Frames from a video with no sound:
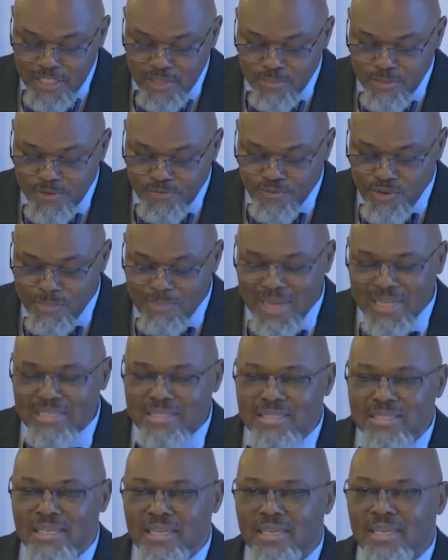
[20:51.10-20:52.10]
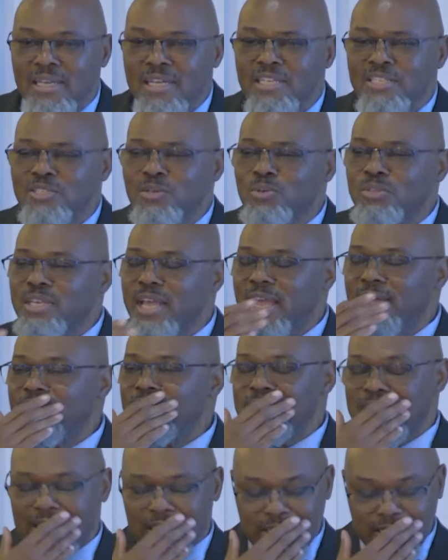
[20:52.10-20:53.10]
from my sin. So
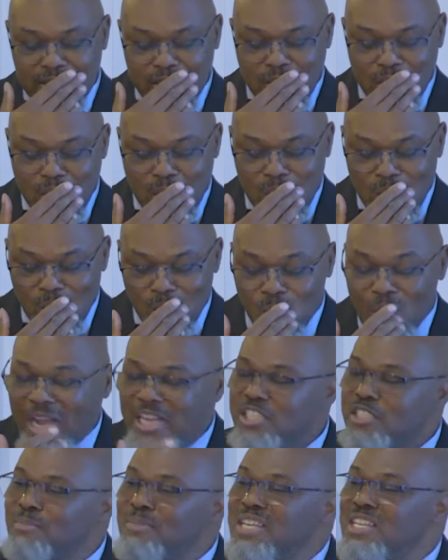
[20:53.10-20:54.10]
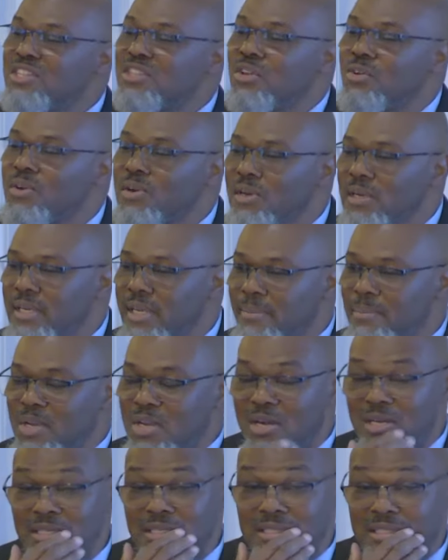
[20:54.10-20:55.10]
David said, wash me thoroughly,
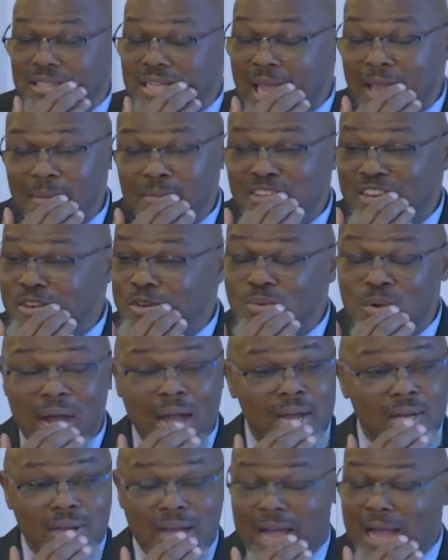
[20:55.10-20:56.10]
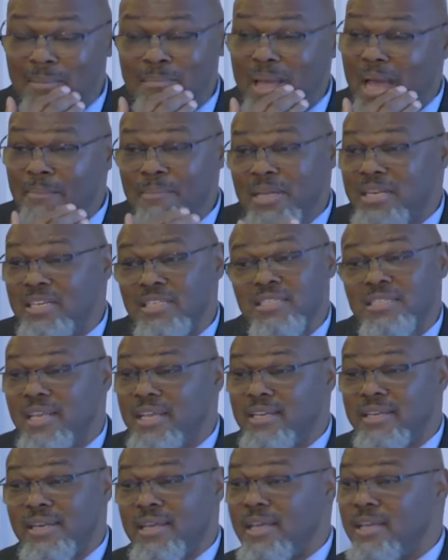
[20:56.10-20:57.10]
because David knew how I'm in this
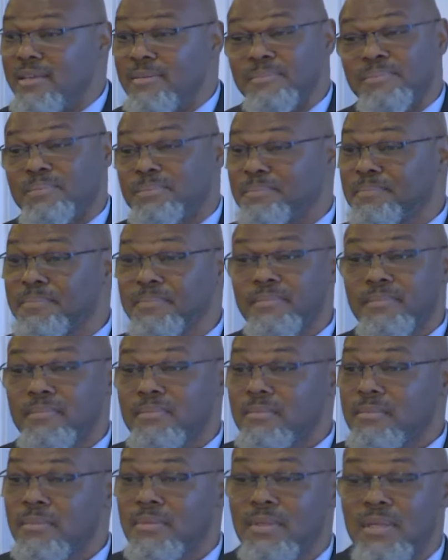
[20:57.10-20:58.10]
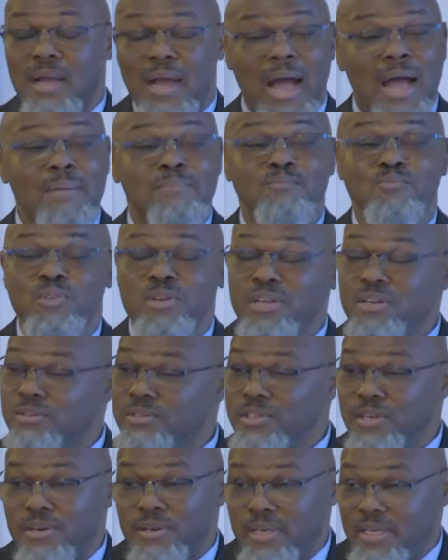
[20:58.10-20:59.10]
thing deep. I'm real
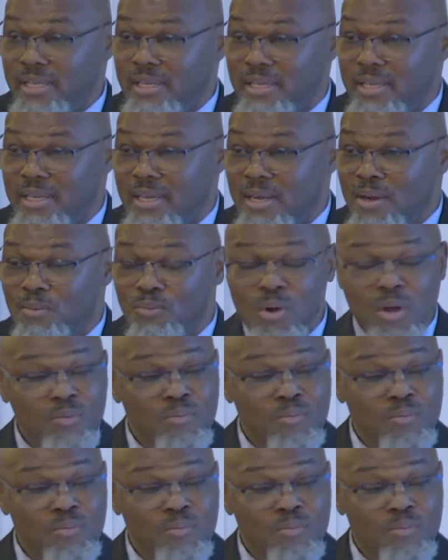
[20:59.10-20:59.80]
dirty. One